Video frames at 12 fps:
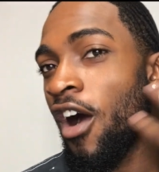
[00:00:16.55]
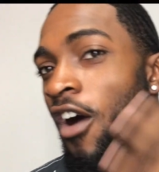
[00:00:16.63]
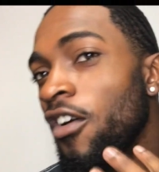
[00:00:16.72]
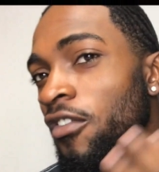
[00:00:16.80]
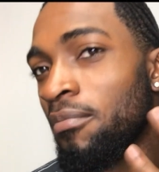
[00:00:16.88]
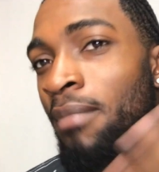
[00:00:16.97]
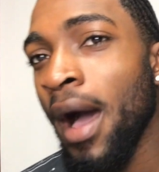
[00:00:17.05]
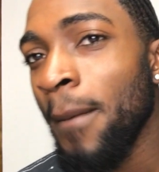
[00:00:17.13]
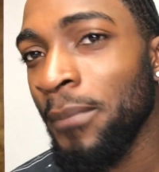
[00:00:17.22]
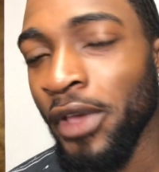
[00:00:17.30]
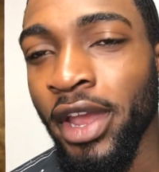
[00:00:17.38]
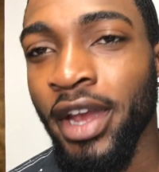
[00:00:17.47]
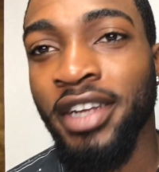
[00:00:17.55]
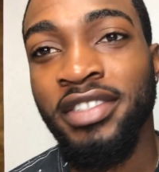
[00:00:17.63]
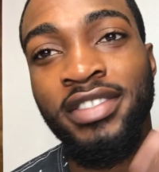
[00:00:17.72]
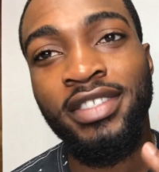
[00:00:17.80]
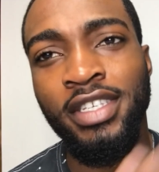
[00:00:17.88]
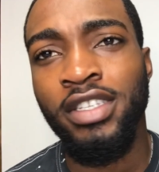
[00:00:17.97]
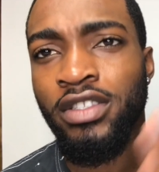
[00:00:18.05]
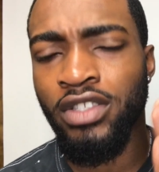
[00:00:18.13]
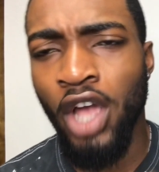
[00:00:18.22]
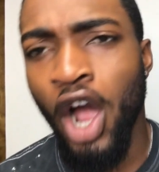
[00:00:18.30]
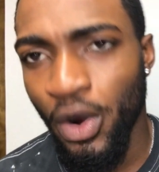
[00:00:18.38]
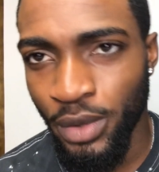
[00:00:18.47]
of my beard
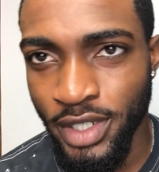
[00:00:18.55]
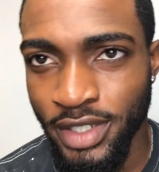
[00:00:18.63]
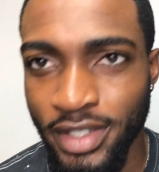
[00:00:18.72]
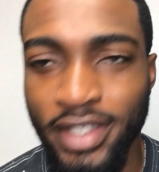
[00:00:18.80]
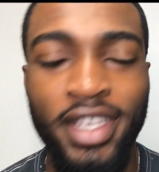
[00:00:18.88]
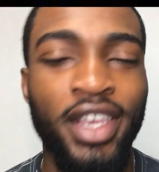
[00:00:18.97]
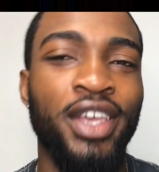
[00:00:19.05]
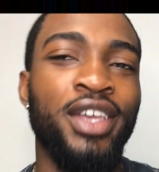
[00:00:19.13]
since August.